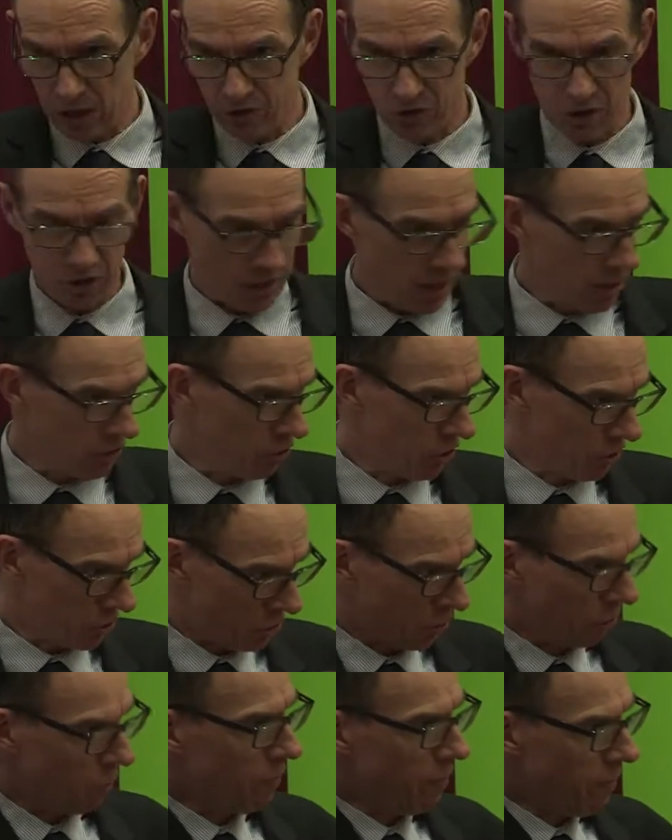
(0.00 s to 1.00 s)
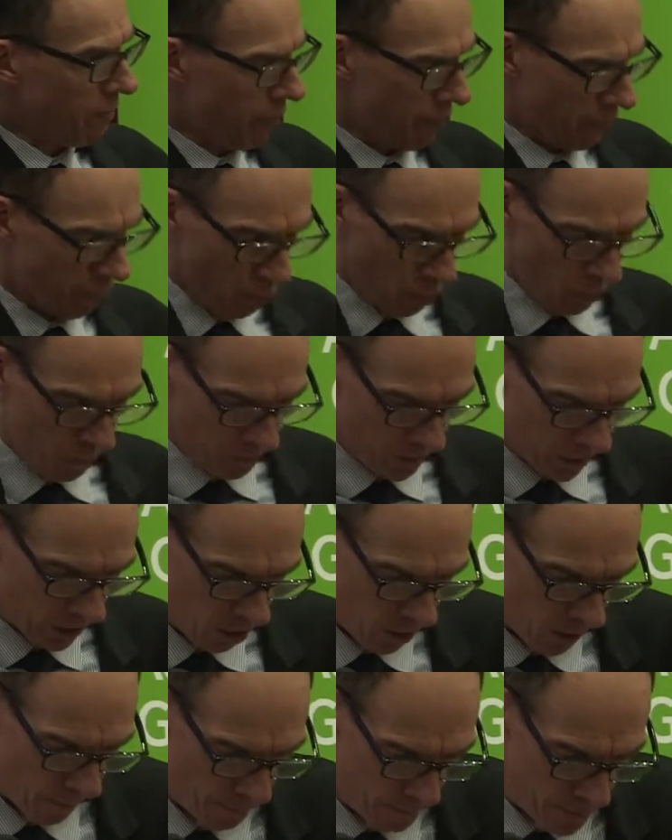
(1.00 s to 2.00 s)
to sort of inform the
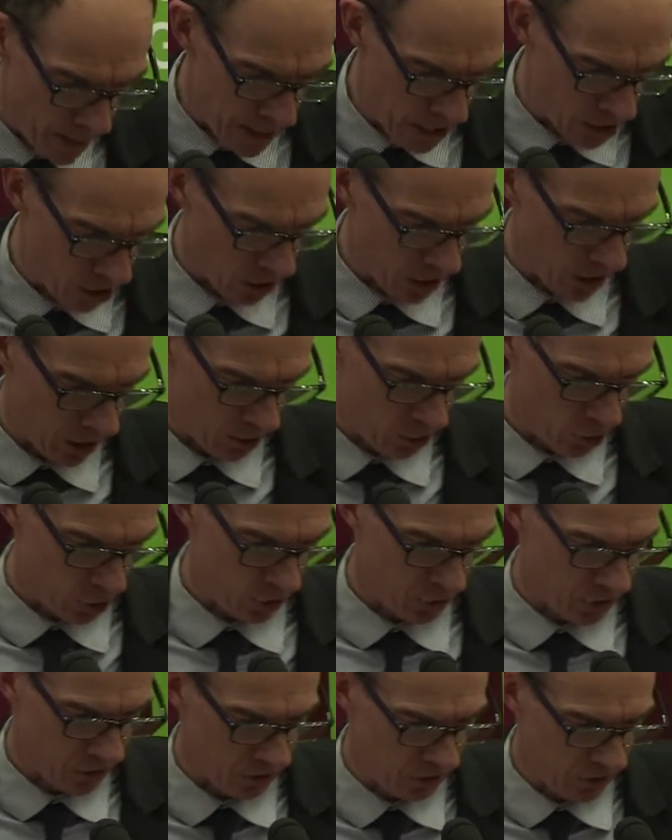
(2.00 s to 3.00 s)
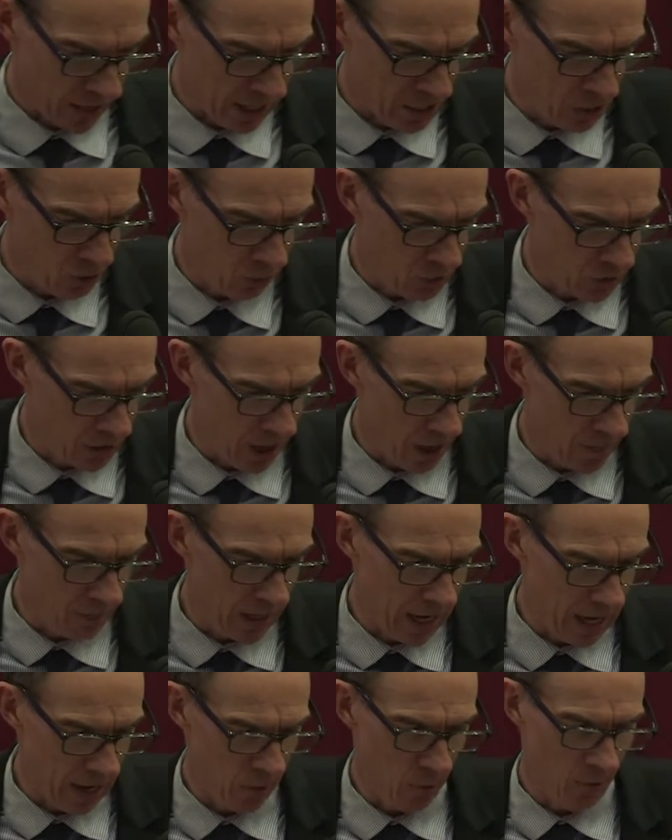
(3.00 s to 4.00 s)
kind of big conclusions that Daniel was coming
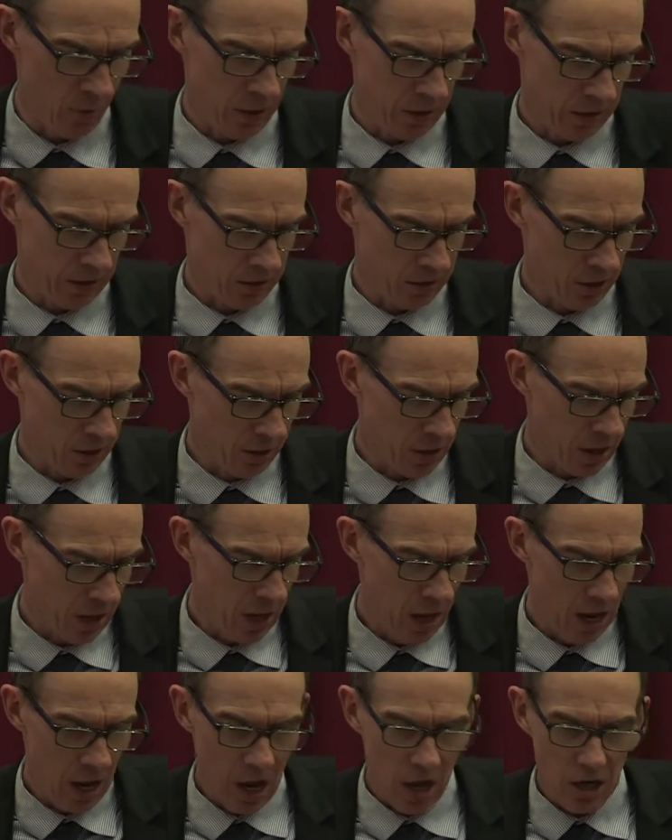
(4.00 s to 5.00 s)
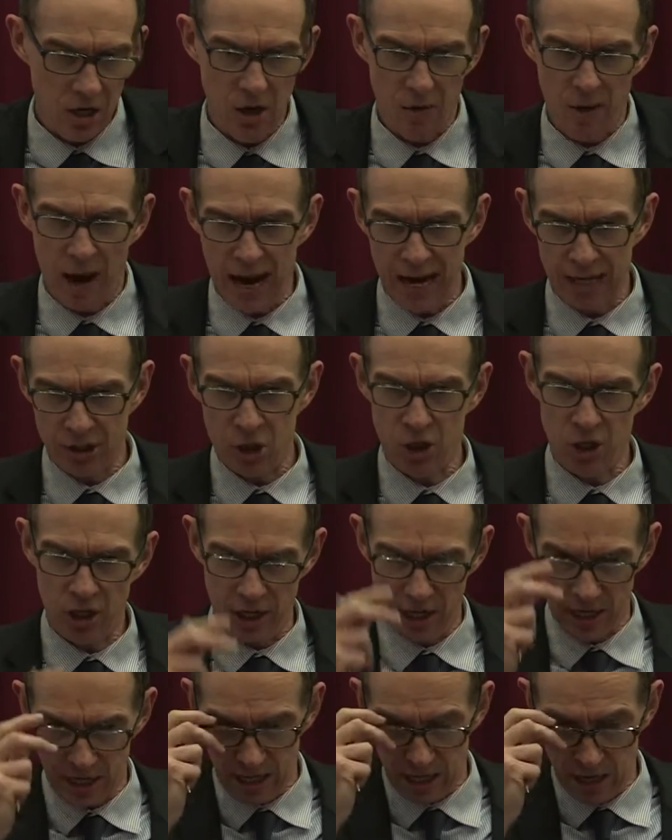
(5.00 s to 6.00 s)
out with. That,
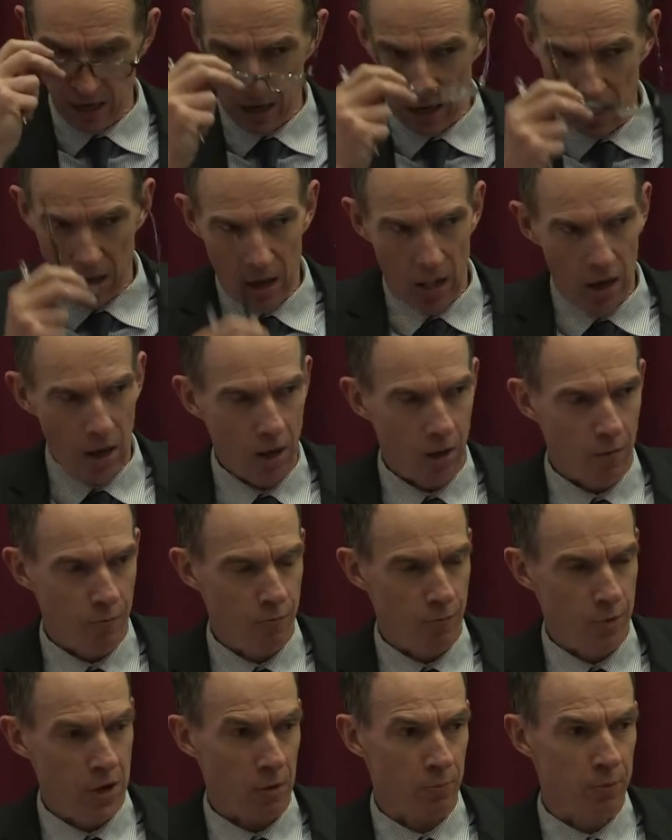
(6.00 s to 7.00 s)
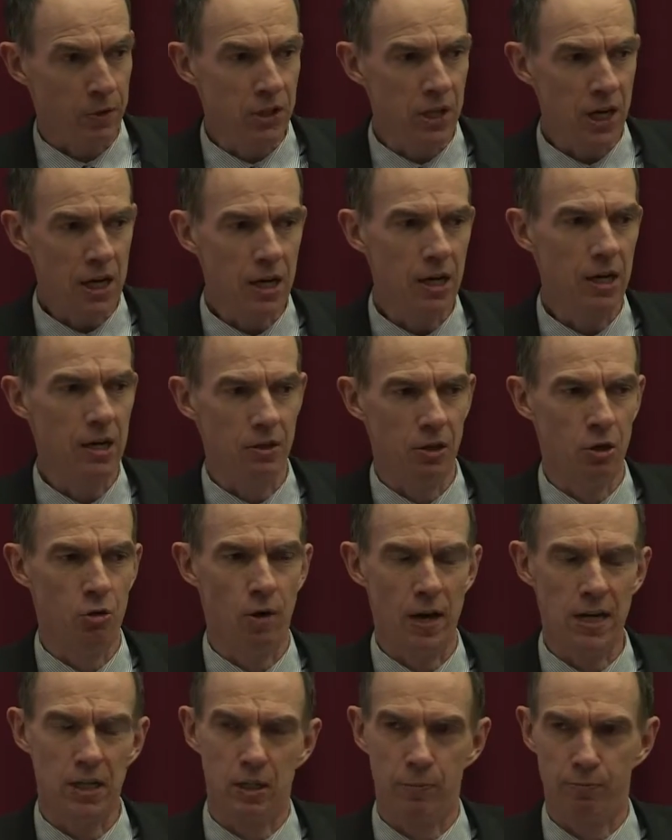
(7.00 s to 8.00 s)
particularly the
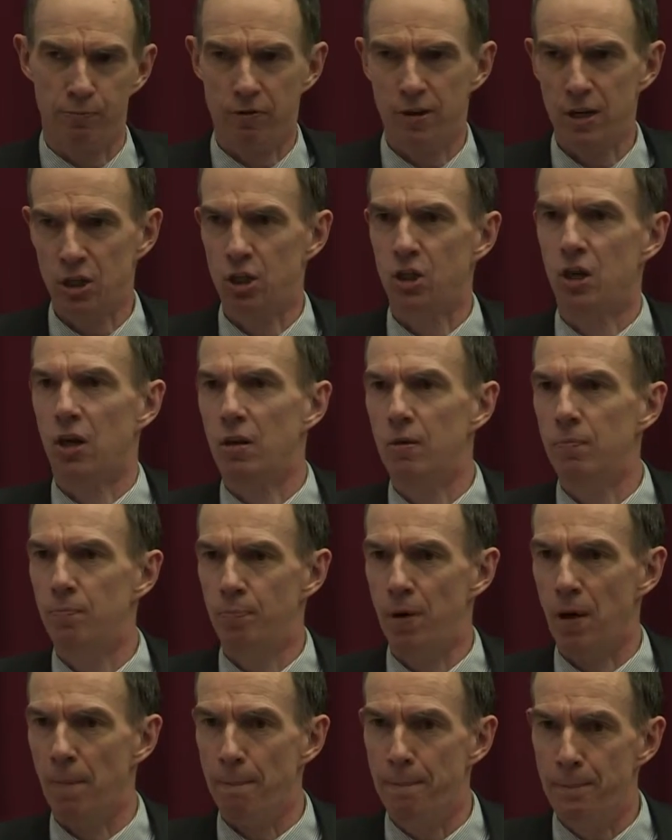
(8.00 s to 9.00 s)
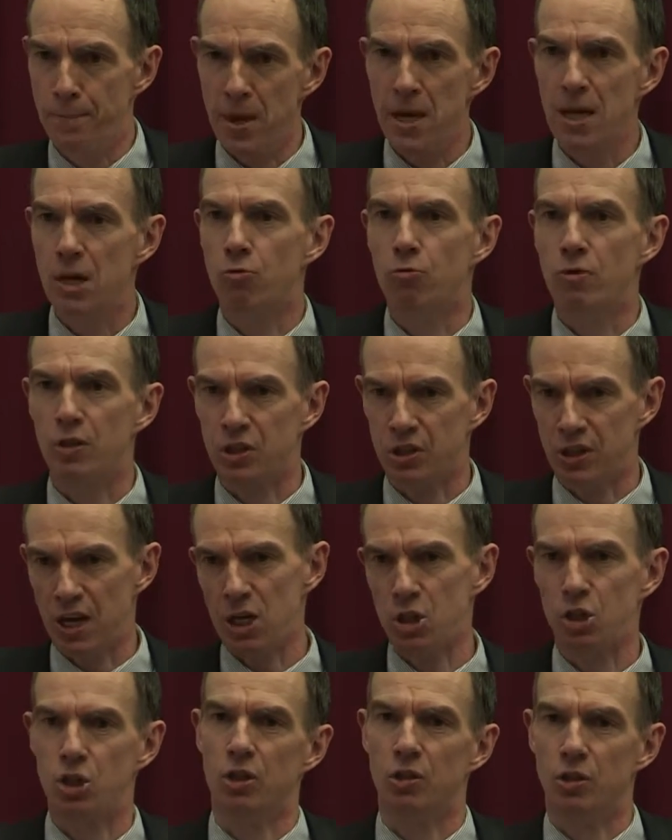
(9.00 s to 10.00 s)
Great Depression, but big
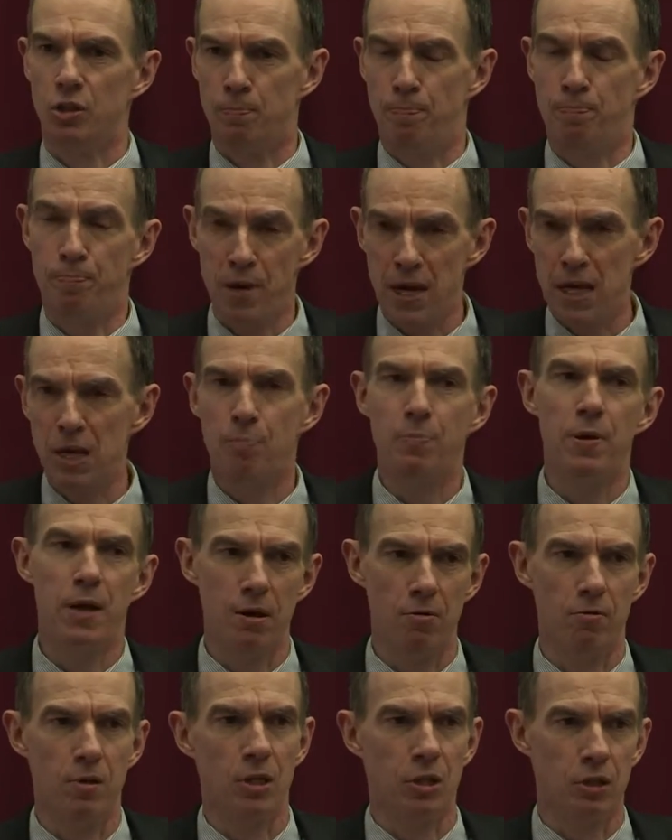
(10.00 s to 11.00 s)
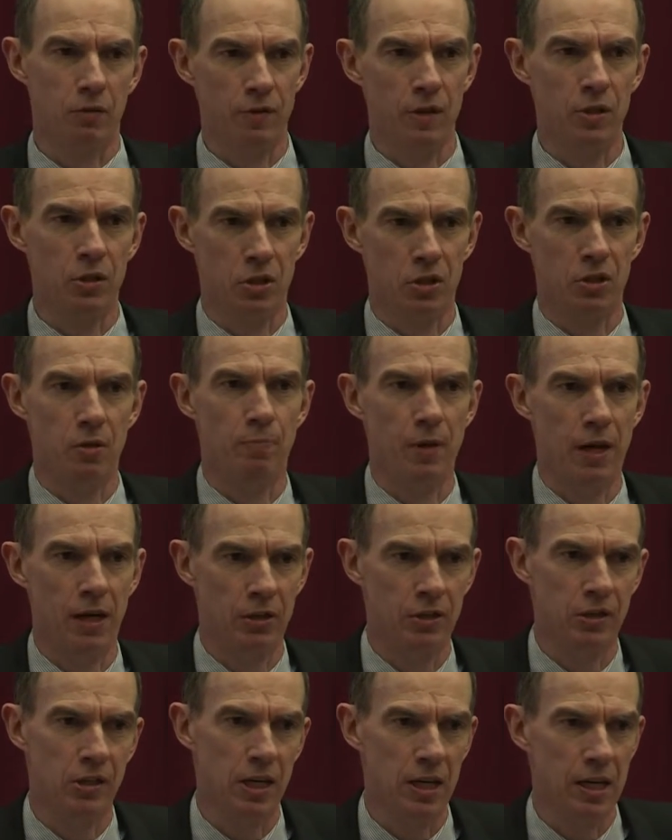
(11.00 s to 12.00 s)
recessions, big periods of
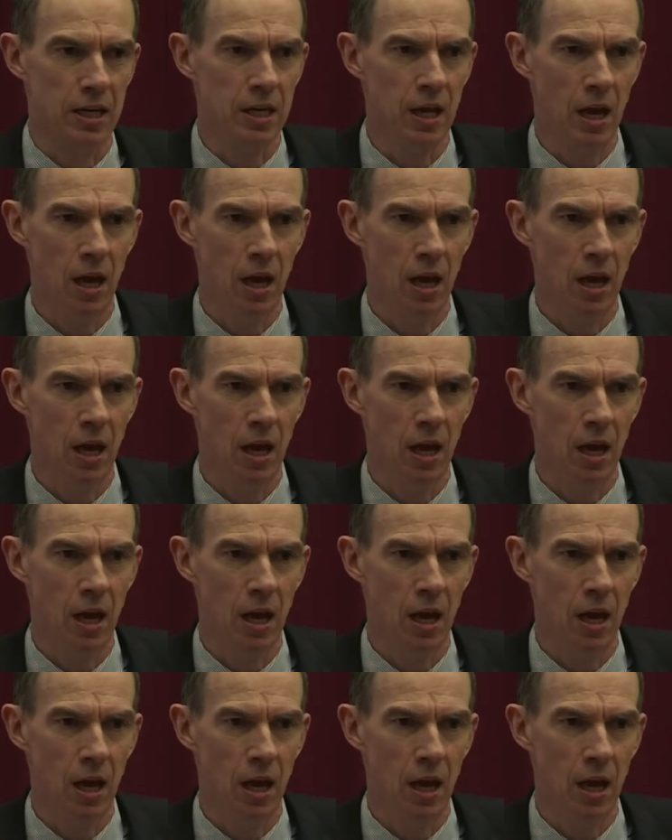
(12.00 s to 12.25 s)
instability